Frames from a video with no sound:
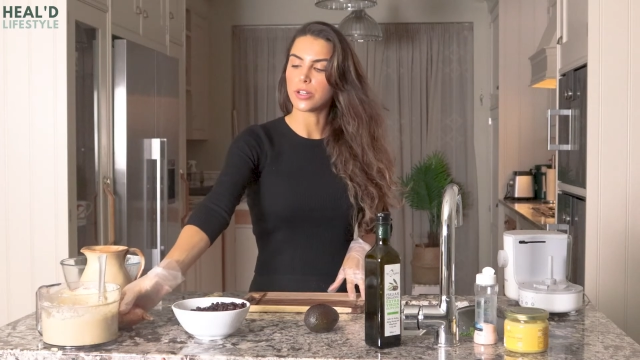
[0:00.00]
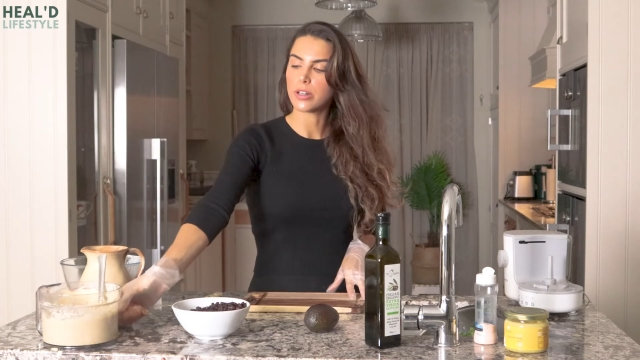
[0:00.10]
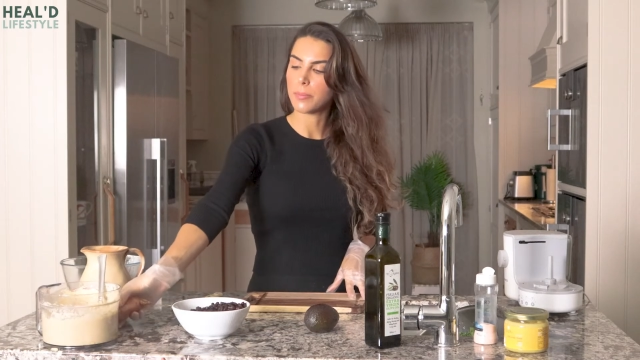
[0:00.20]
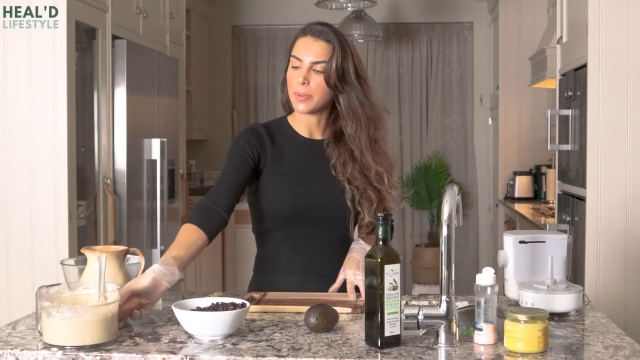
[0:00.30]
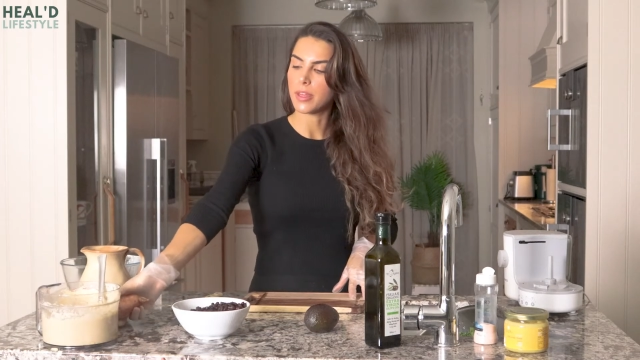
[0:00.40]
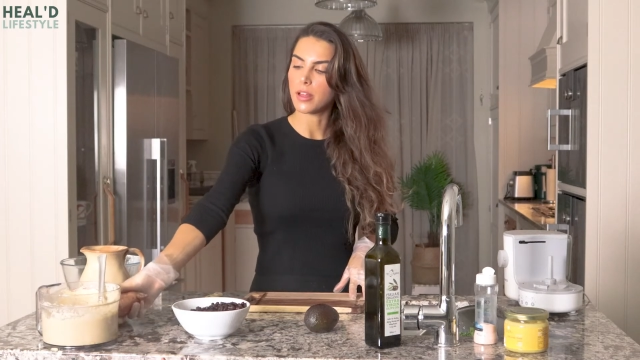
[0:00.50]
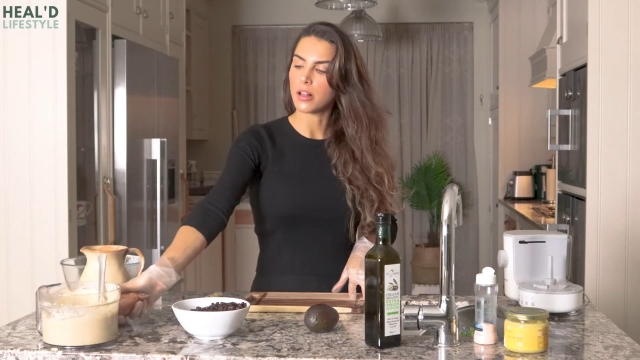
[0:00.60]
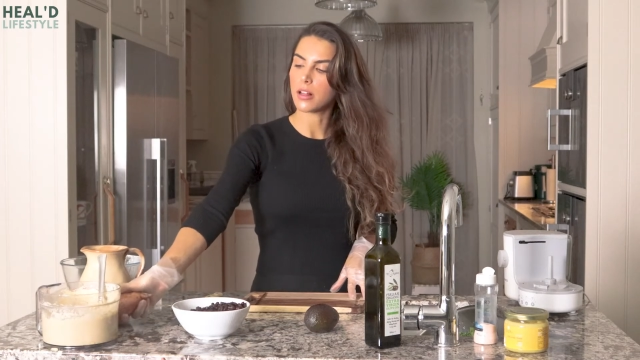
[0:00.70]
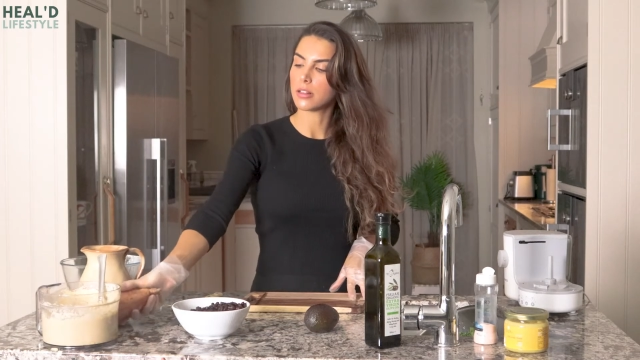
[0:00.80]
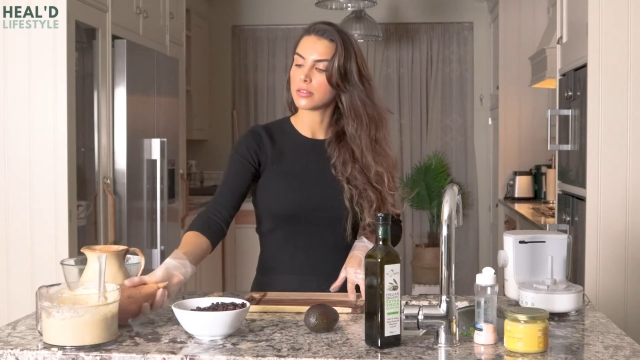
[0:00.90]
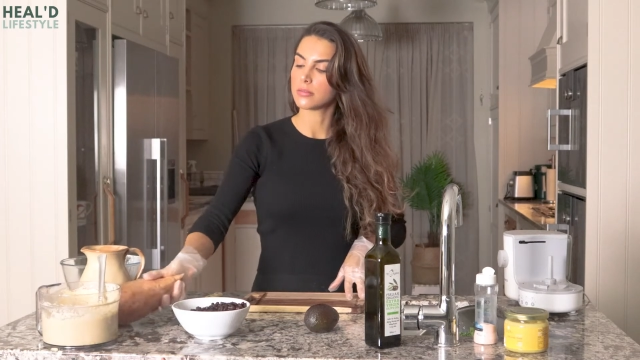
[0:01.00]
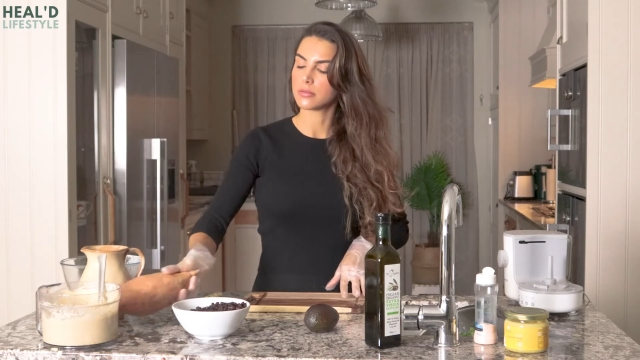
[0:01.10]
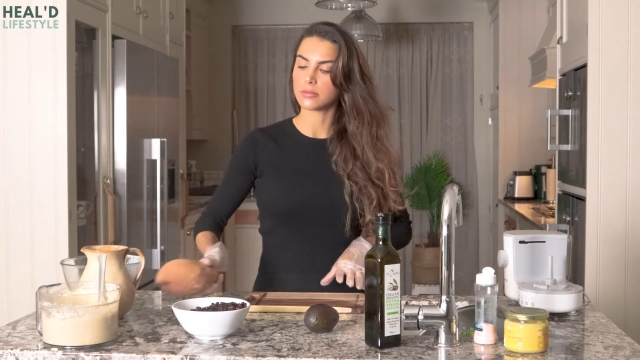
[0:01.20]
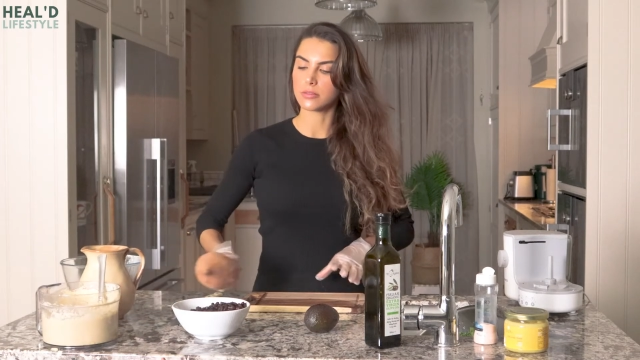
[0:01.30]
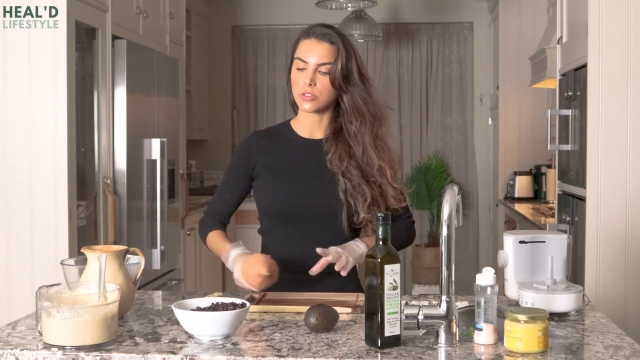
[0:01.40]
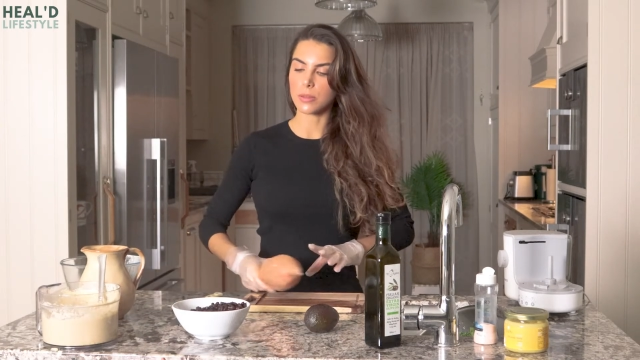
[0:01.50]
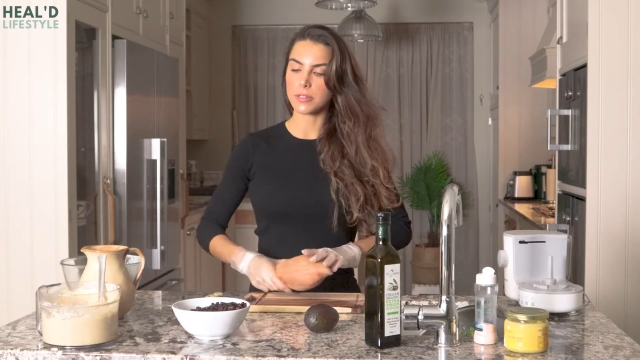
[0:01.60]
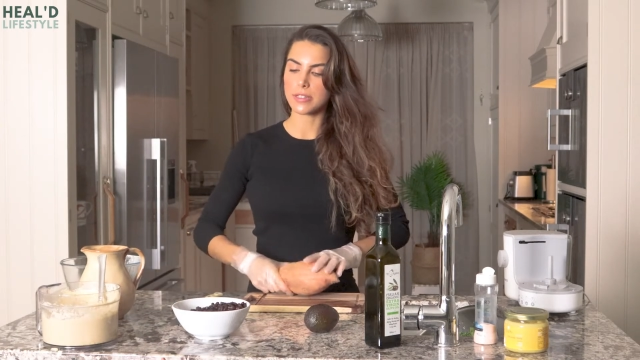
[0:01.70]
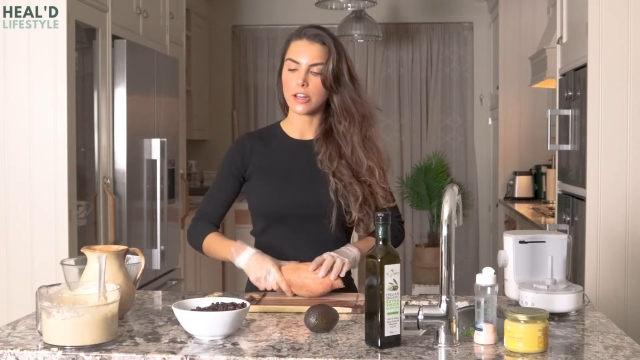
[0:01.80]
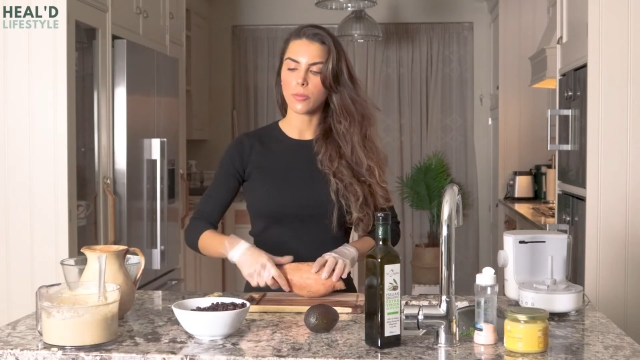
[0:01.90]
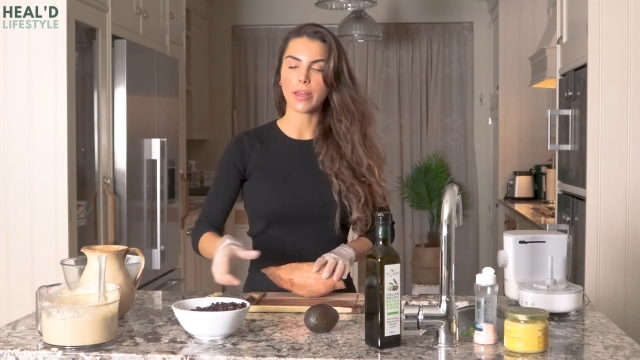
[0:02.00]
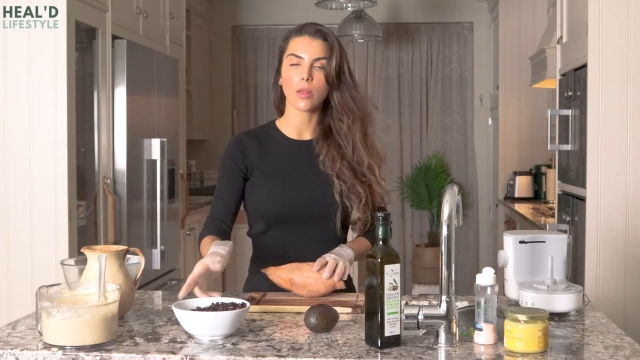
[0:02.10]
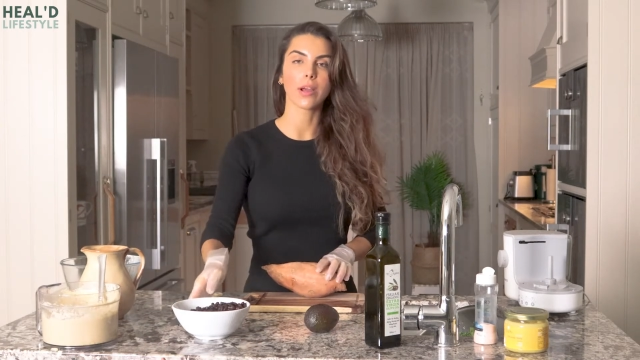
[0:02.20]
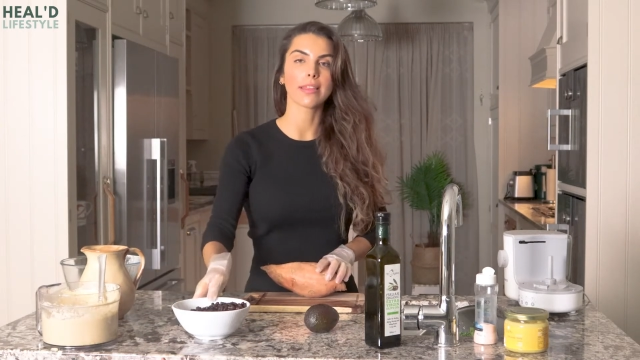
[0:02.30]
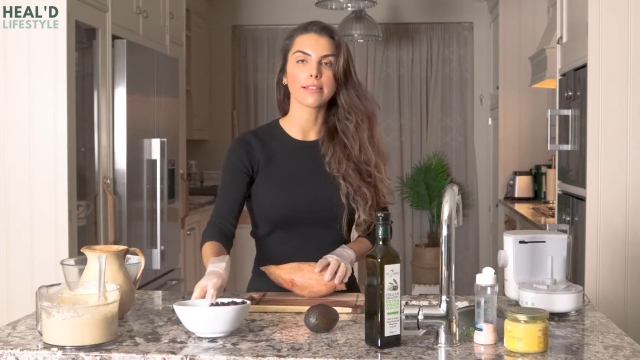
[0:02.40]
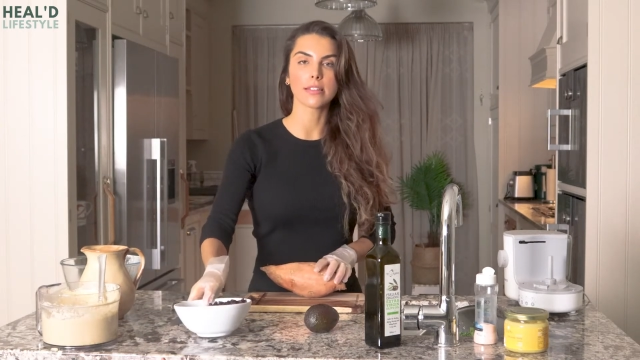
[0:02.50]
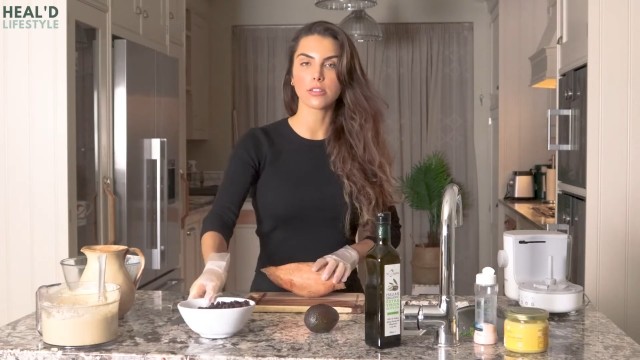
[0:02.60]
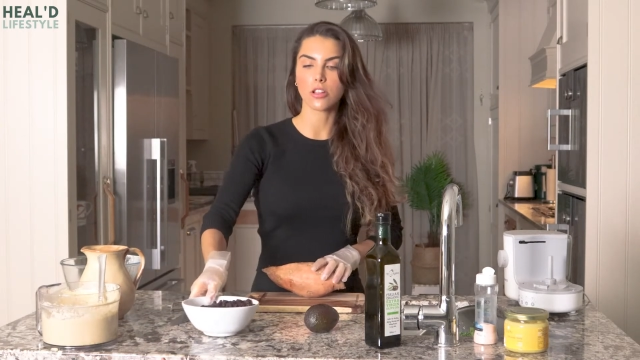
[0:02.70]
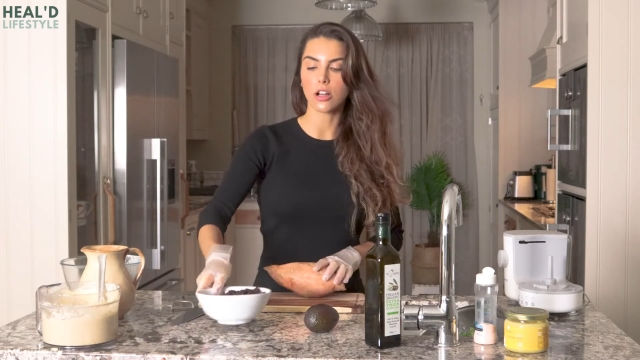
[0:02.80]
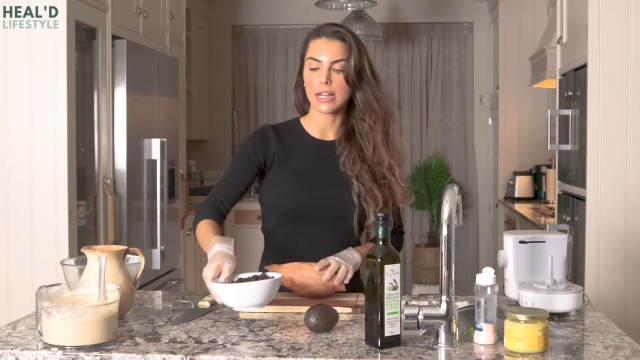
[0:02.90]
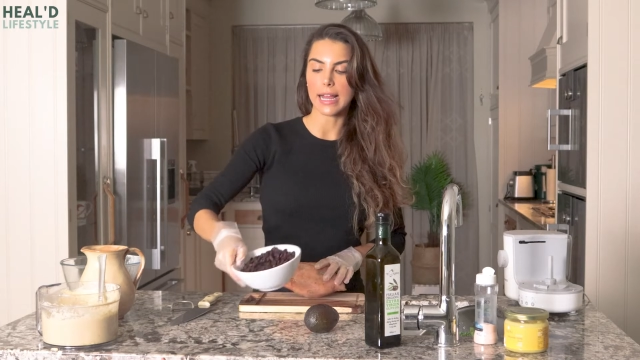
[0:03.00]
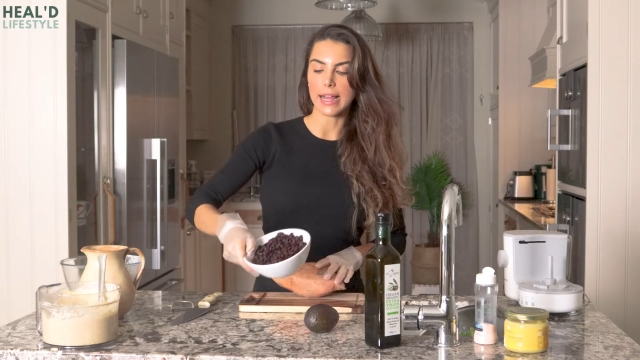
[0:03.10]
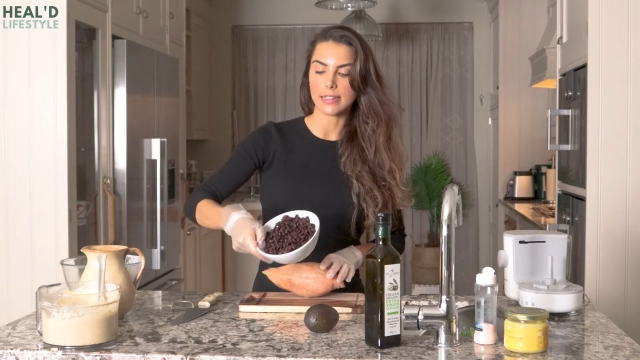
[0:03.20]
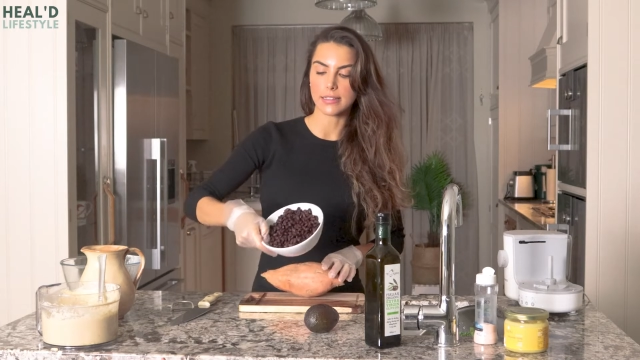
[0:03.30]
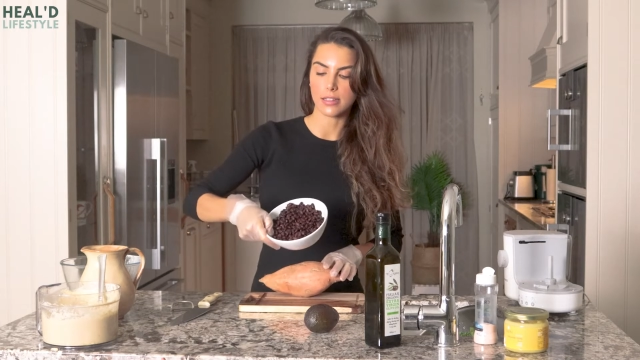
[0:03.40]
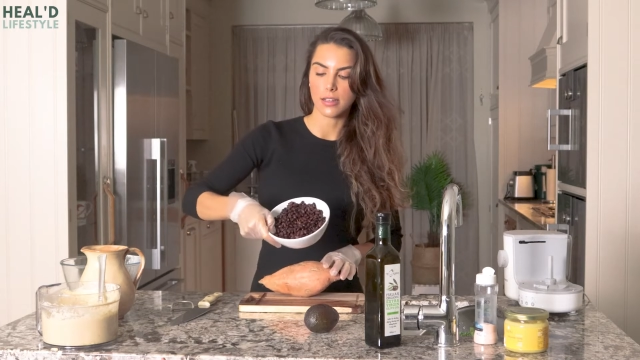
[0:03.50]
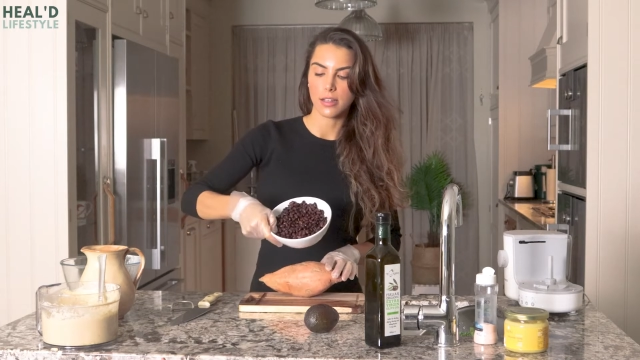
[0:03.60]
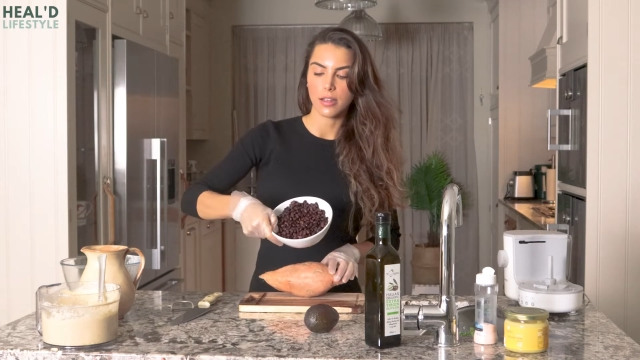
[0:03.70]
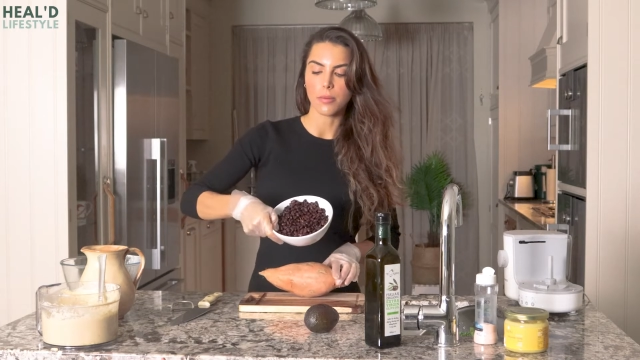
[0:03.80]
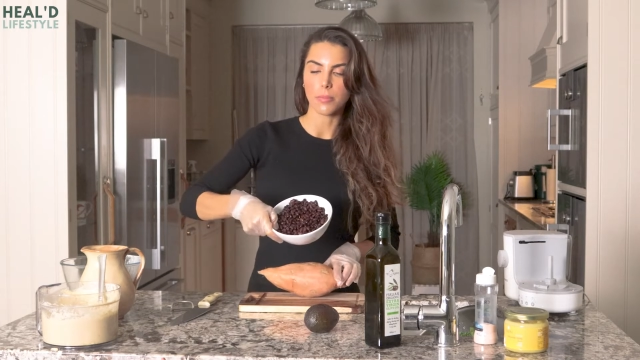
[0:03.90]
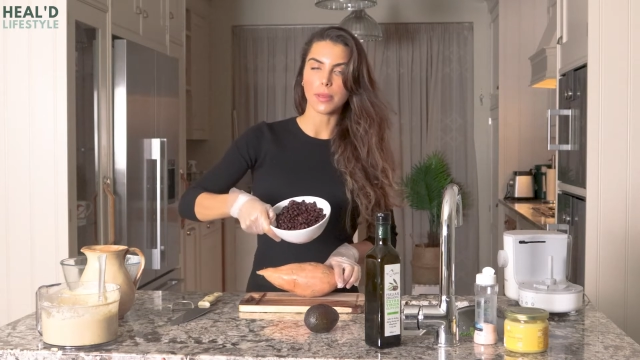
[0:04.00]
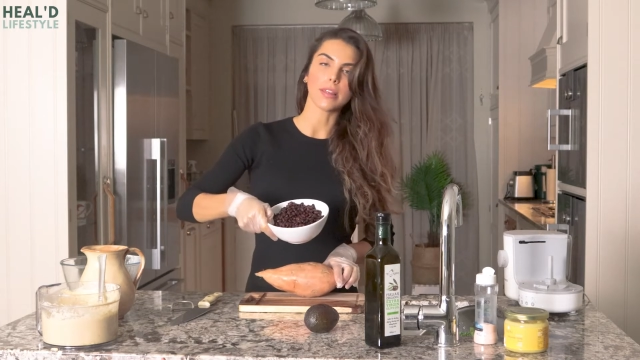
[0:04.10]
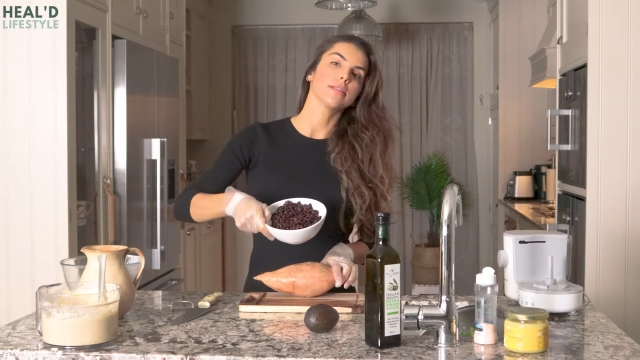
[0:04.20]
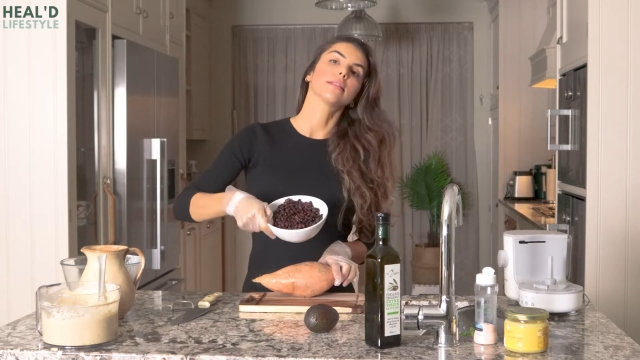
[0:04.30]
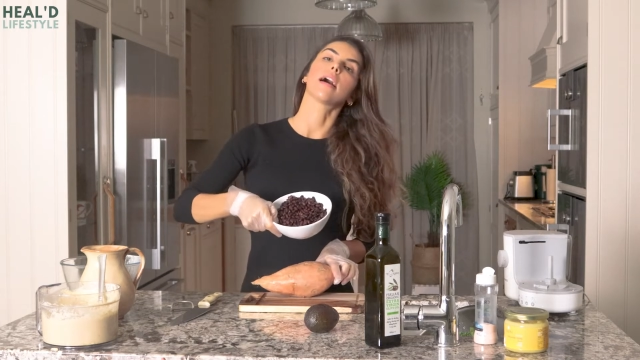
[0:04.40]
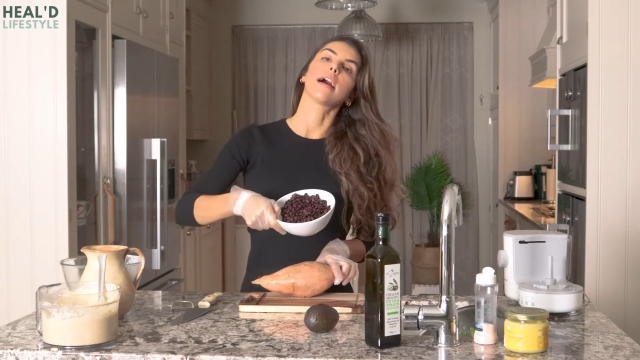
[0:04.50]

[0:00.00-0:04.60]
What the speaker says: gonna peel sweet potato. By the way, this is not canned beans.